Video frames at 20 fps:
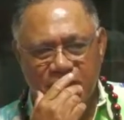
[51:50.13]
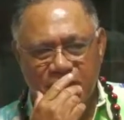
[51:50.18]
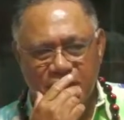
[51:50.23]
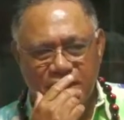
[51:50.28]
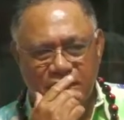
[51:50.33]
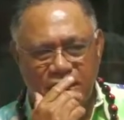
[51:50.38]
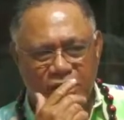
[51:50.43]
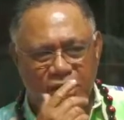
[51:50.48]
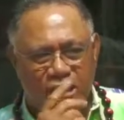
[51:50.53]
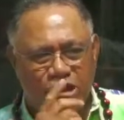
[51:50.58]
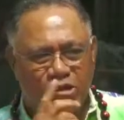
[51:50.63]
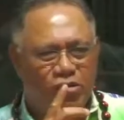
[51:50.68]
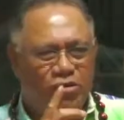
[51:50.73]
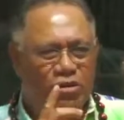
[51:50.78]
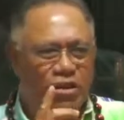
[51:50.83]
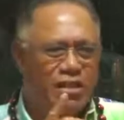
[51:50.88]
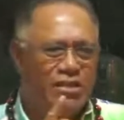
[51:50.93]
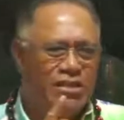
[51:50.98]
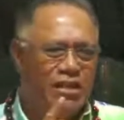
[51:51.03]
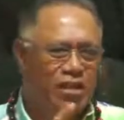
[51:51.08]
You know,
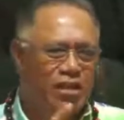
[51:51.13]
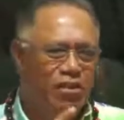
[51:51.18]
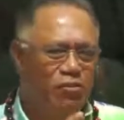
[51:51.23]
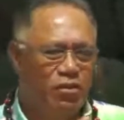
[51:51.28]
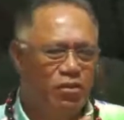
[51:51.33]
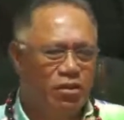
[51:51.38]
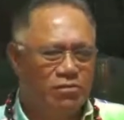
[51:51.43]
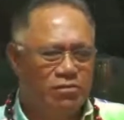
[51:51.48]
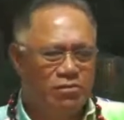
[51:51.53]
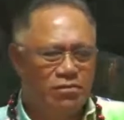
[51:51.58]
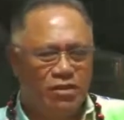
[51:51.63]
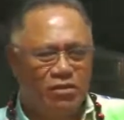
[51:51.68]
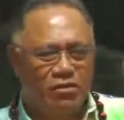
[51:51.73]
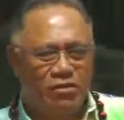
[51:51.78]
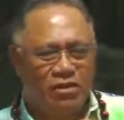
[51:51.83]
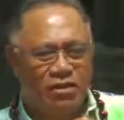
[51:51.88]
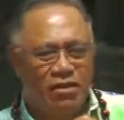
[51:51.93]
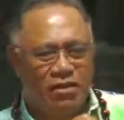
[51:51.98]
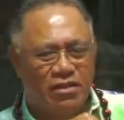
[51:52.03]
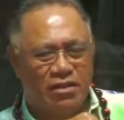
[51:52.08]
I tell you what, there
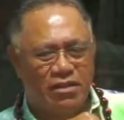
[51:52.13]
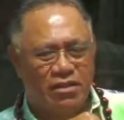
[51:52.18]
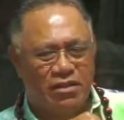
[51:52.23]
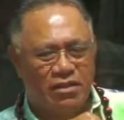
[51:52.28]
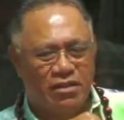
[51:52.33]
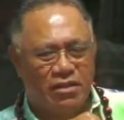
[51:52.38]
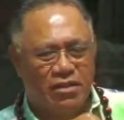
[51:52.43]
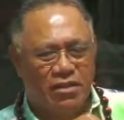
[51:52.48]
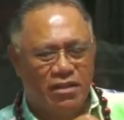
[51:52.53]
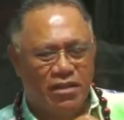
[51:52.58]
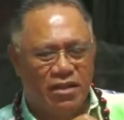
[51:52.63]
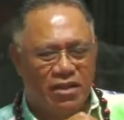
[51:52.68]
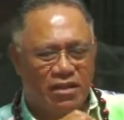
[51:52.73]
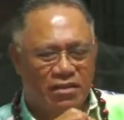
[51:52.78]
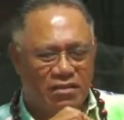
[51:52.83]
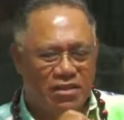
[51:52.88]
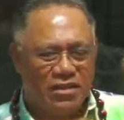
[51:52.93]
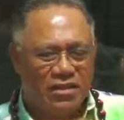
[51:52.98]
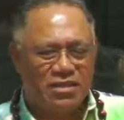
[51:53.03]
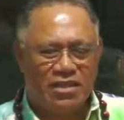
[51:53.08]
are
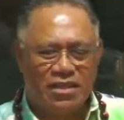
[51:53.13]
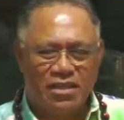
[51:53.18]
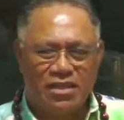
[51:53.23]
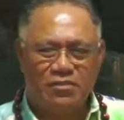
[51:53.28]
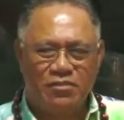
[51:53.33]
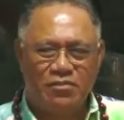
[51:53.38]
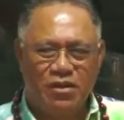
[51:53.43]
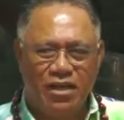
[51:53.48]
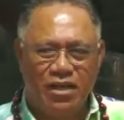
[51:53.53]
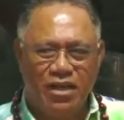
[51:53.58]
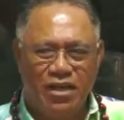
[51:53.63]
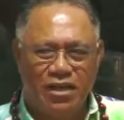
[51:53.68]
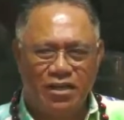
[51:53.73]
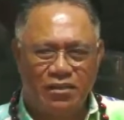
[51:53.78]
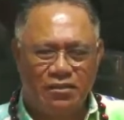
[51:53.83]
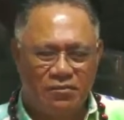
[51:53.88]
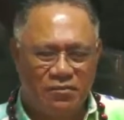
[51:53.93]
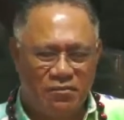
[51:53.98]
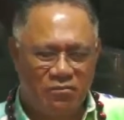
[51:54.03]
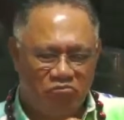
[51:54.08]
these things, what
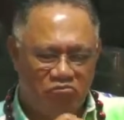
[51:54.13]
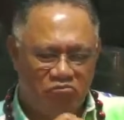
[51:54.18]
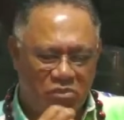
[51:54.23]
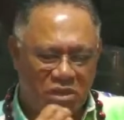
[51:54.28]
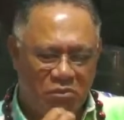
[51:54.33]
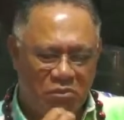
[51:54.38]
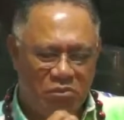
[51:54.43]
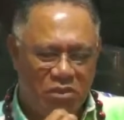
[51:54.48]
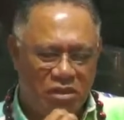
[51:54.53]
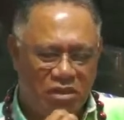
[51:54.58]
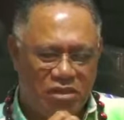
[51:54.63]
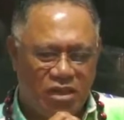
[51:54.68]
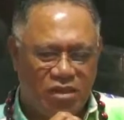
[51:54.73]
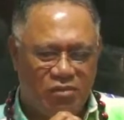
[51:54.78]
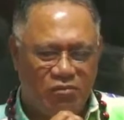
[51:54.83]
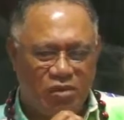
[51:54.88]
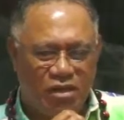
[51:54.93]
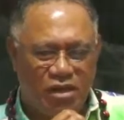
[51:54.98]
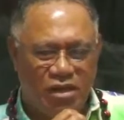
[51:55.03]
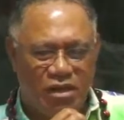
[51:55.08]
Lily, make me think,
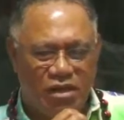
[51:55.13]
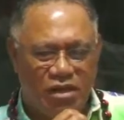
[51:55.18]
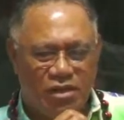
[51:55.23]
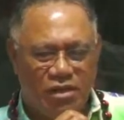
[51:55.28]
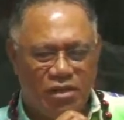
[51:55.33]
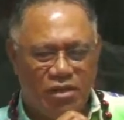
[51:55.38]
what Lily,